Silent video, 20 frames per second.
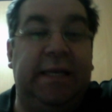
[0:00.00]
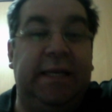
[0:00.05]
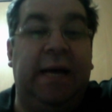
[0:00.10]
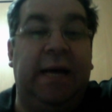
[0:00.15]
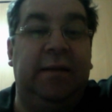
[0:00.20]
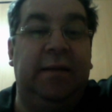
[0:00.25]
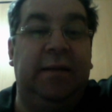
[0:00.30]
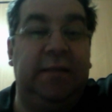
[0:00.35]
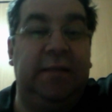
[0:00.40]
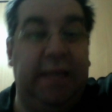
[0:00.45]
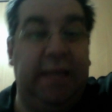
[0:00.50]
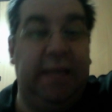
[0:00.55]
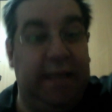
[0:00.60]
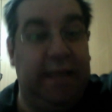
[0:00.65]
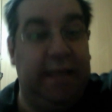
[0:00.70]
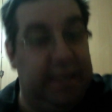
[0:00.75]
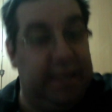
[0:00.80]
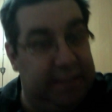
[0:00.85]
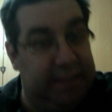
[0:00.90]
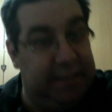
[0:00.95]
others they
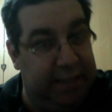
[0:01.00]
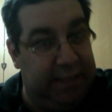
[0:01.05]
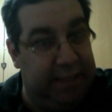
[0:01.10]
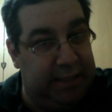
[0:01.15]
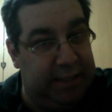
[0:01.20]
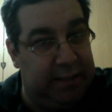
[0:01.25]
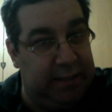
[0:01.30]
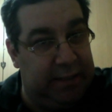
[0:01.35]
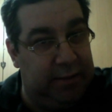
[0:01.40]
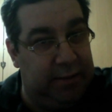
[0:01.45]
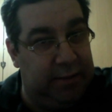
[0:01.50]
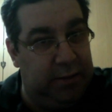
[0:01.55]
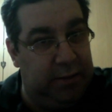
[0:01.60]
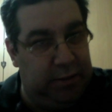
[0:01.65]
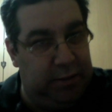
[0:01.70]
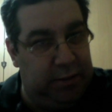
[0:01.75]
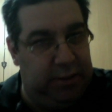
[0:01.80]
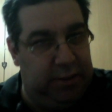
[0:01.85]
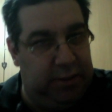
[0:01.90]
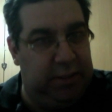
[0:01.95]
cannot see it.
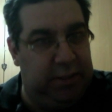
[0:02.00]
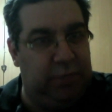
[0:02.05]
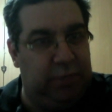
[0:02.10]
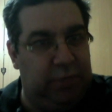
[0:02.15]
This is